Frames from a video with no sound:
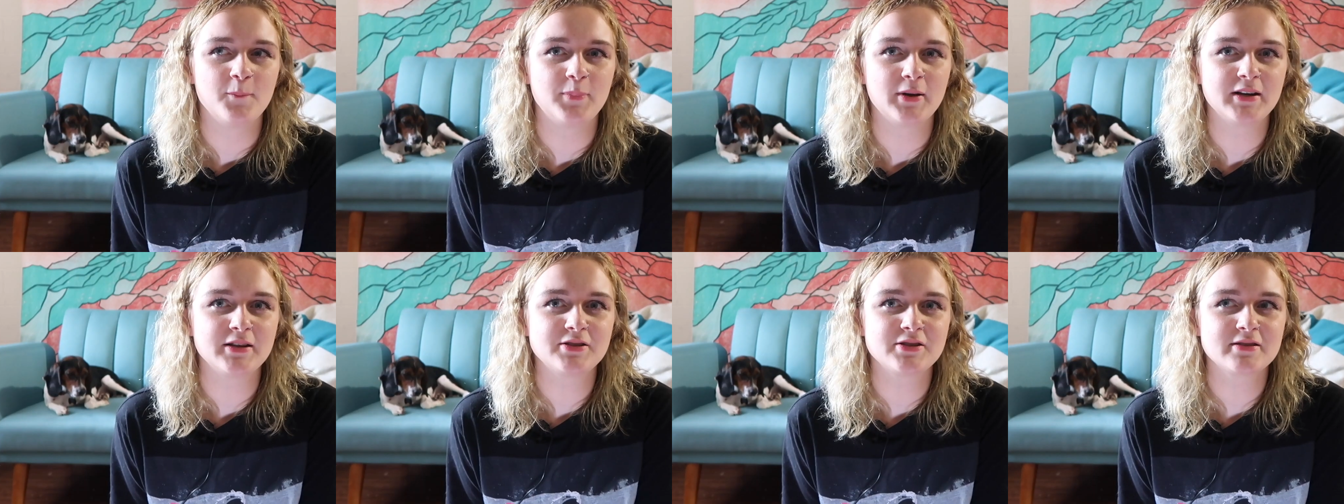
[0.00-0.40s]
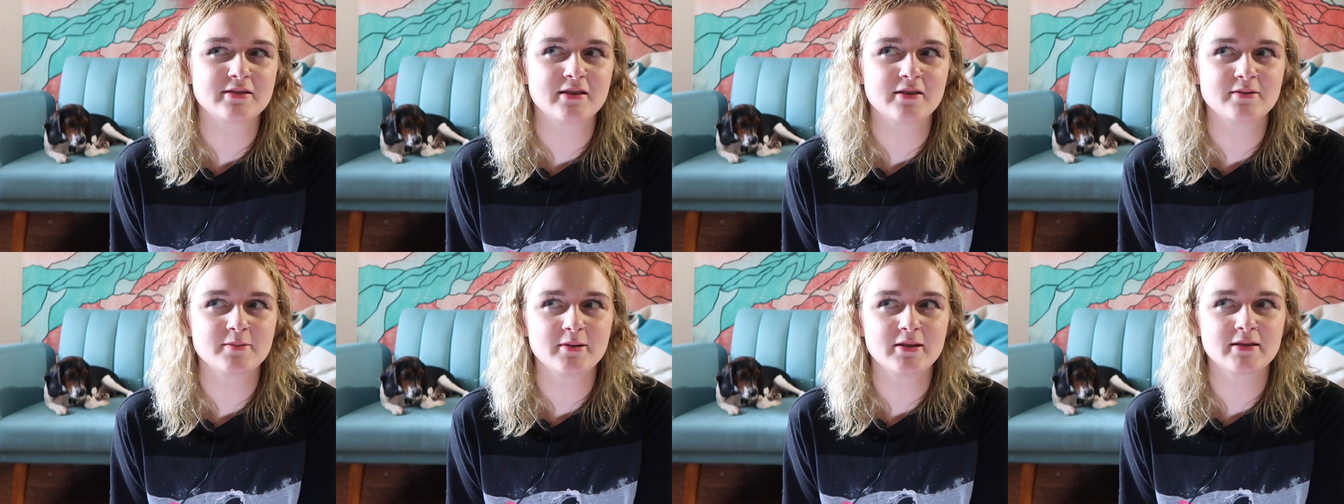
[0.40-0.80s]
But it just
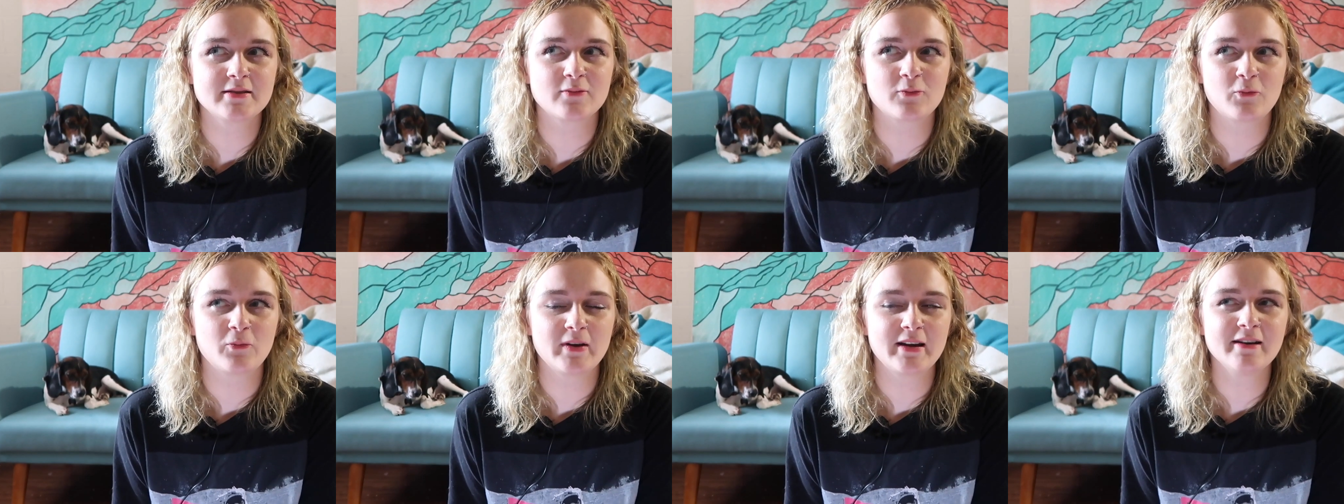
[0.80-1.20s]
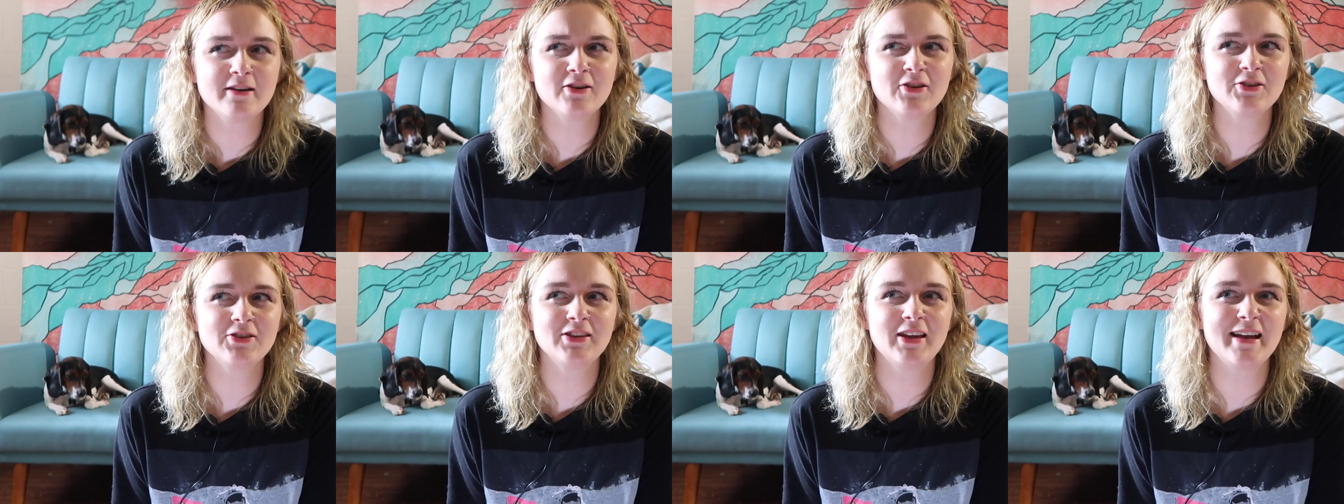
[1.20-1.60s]
gives me this
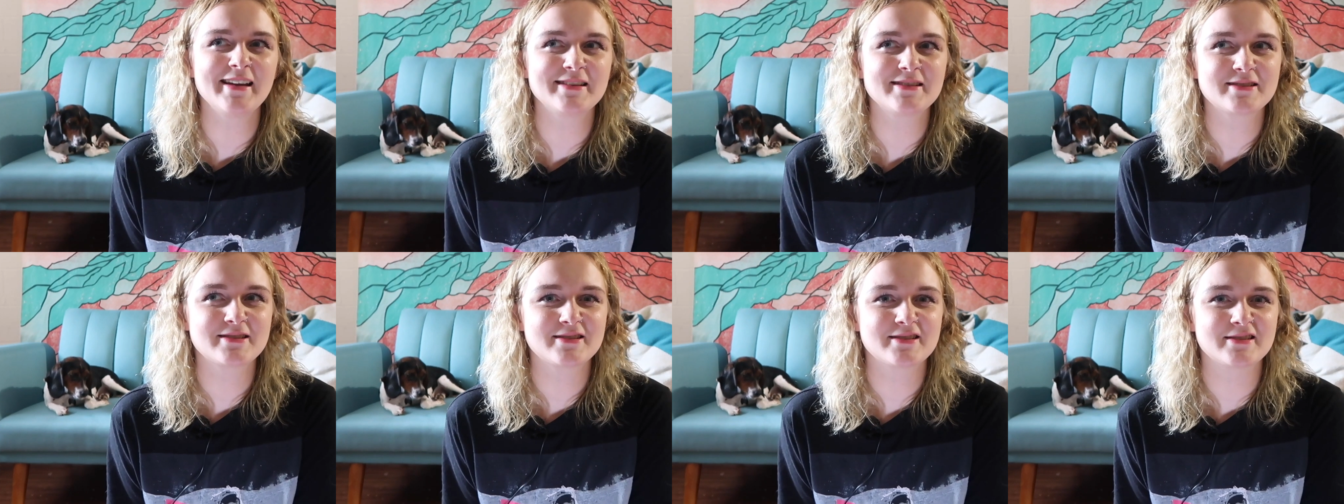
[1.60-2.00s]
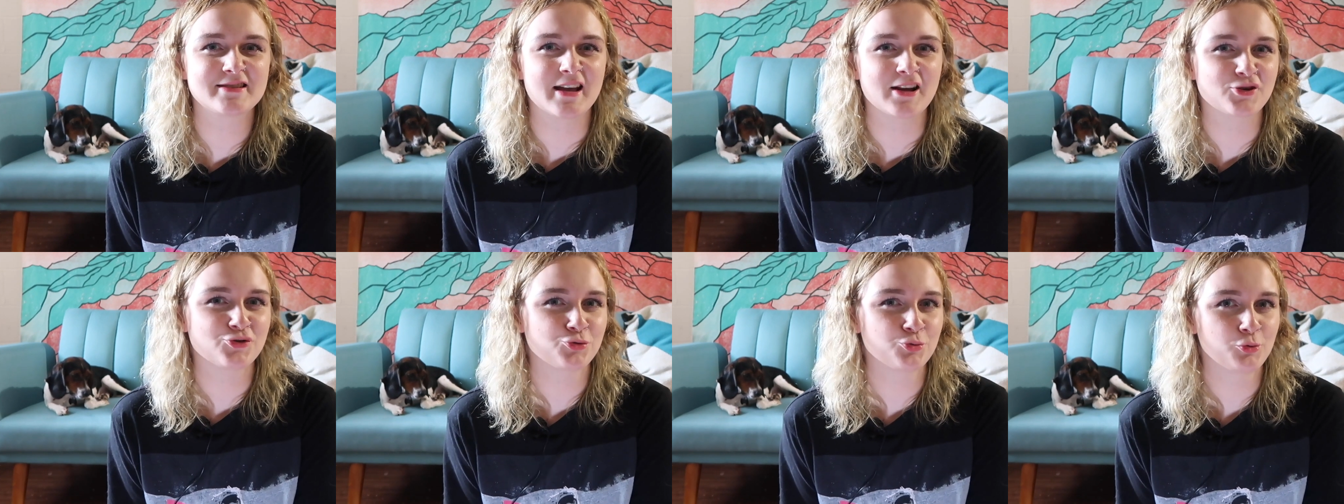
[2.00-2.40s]
weird, like,
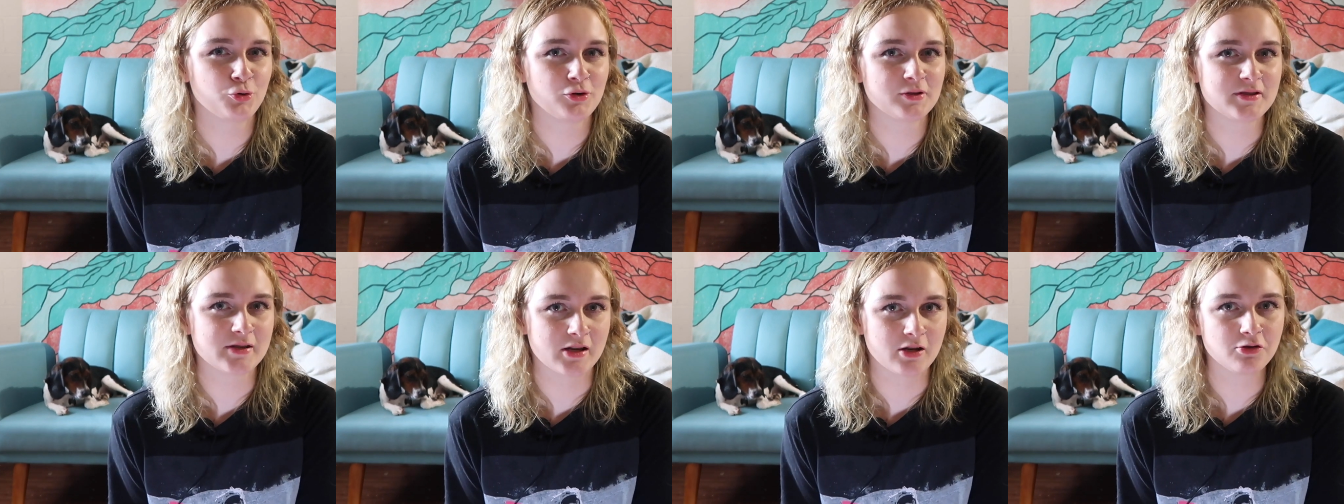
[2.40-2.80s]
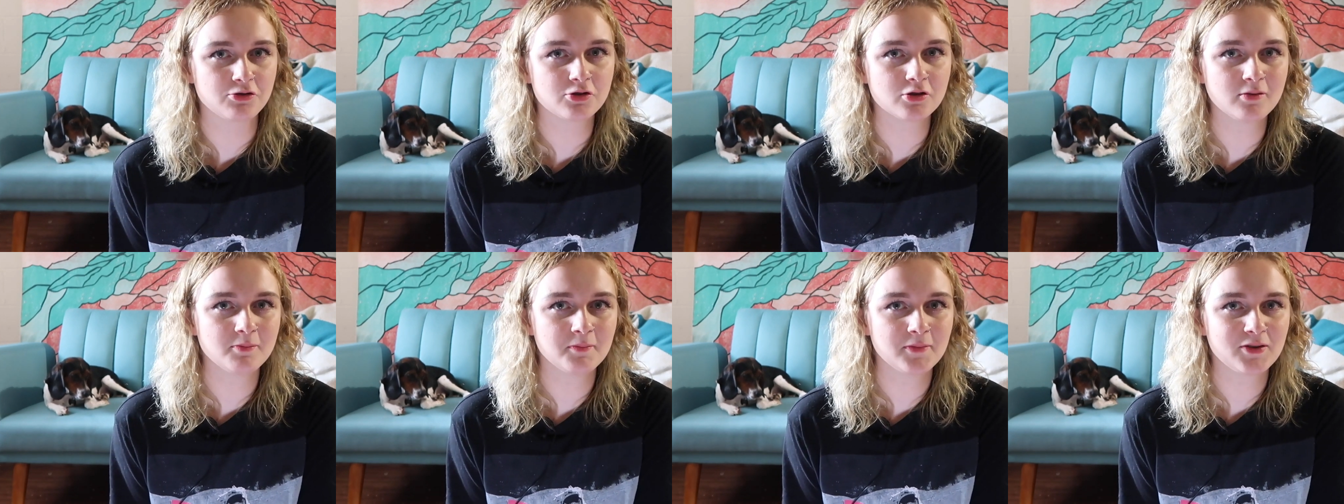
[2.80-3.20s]
sexual
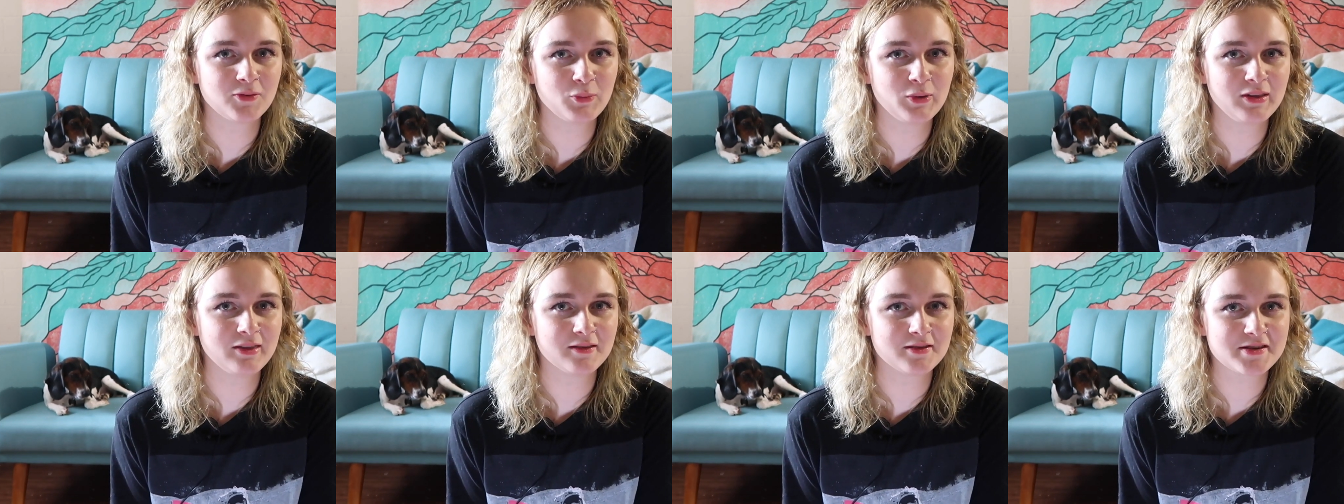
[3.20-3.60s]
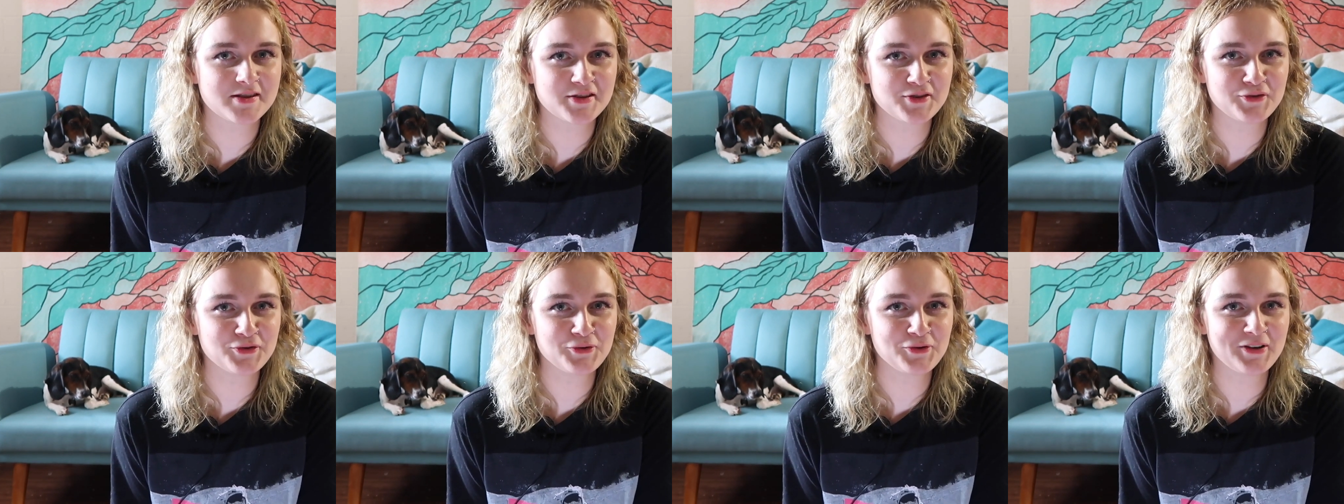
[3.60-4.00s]
tension between the
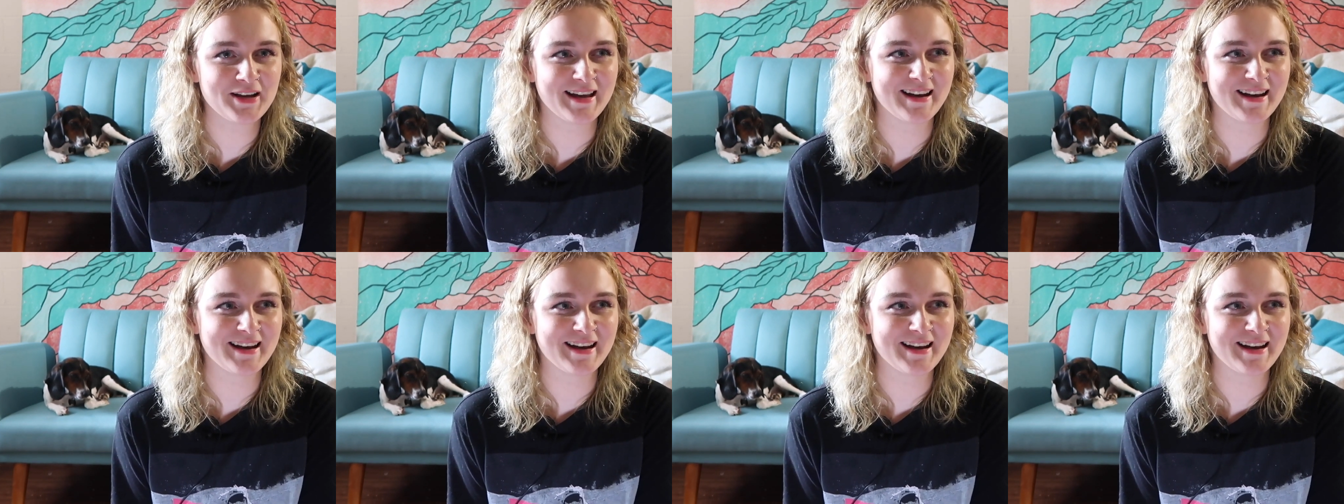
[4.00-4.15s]
two.